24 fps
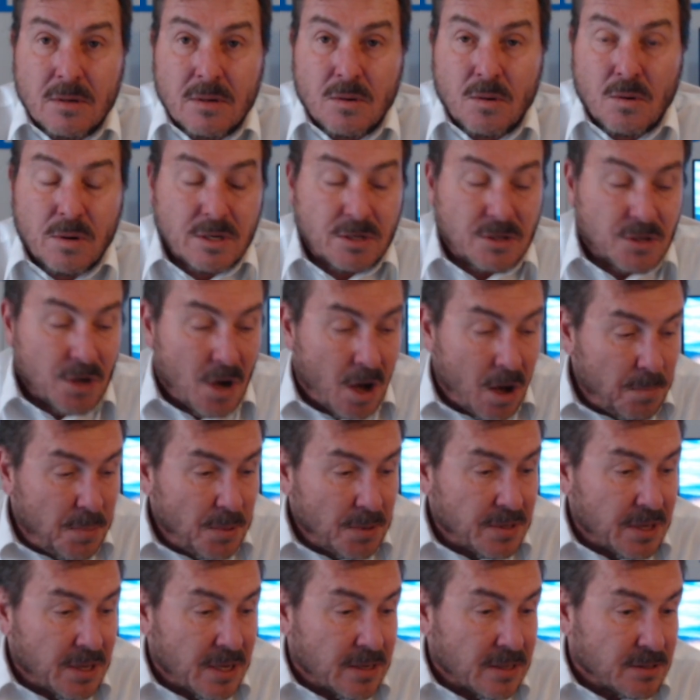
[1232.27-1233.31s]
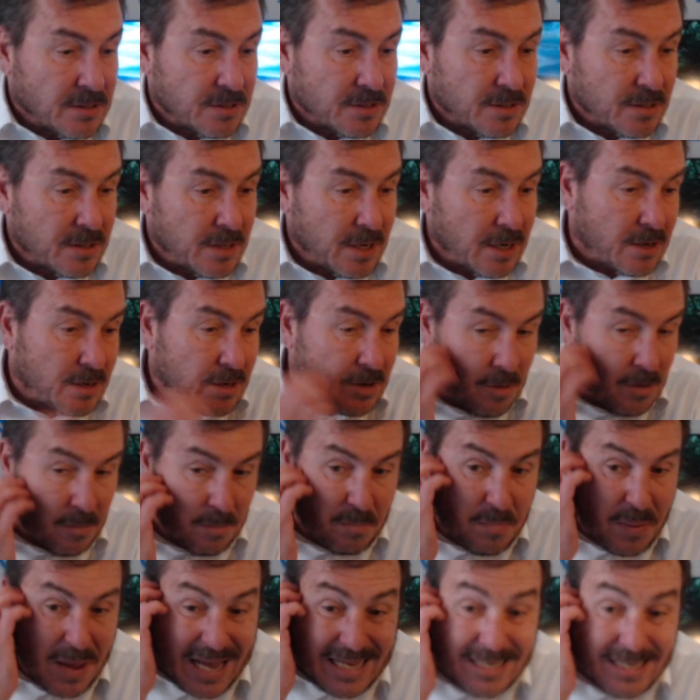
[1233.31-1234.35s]
or example that is a
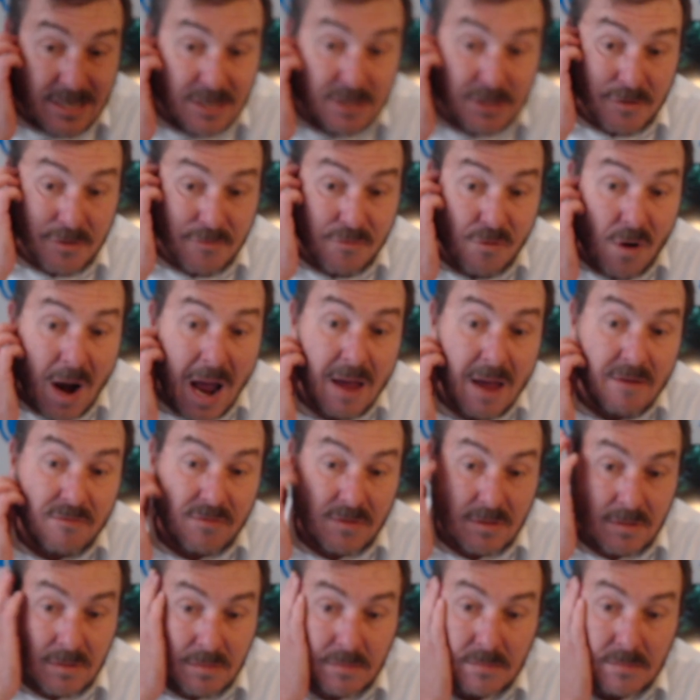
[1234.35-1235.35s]
competitive rival